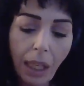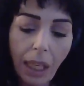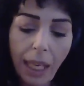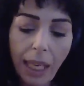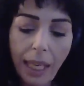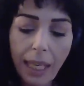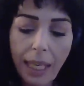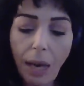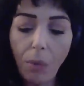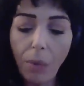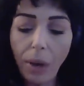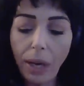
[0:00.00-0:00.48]

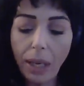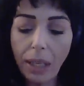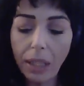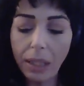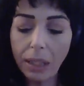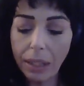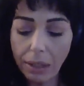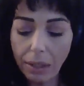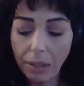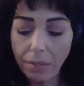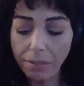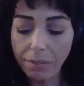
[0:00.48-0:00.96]
Now, what
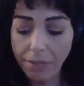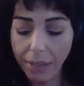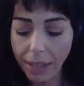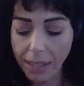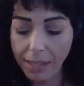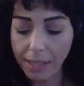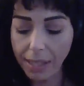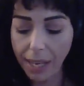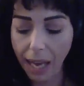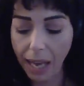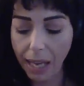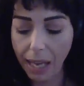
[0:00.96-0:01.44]

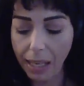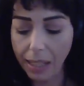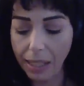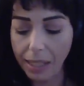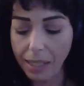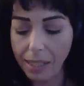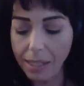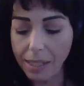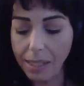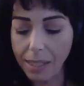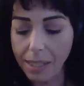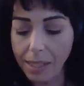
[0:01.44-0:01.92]
clarifies that
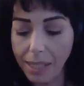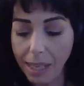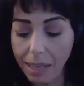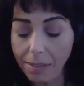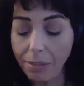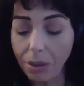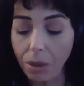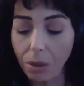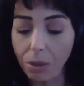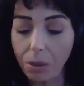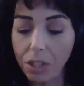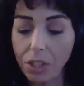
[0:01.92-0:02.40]
is the
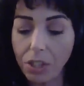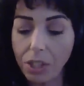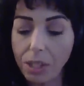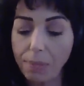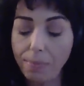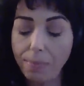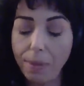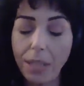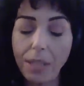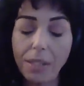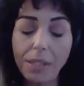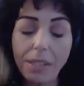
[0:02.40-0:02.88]
Devil, which
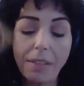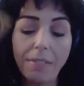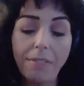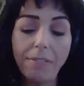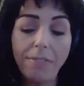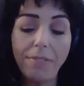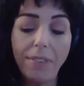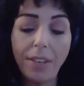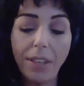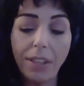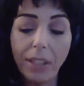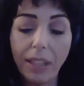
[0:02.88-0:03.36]
speaks of
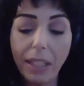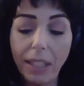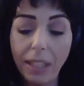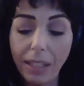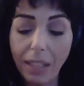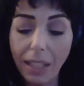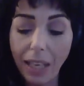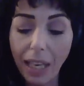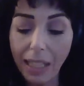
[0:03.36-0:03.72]
feeling,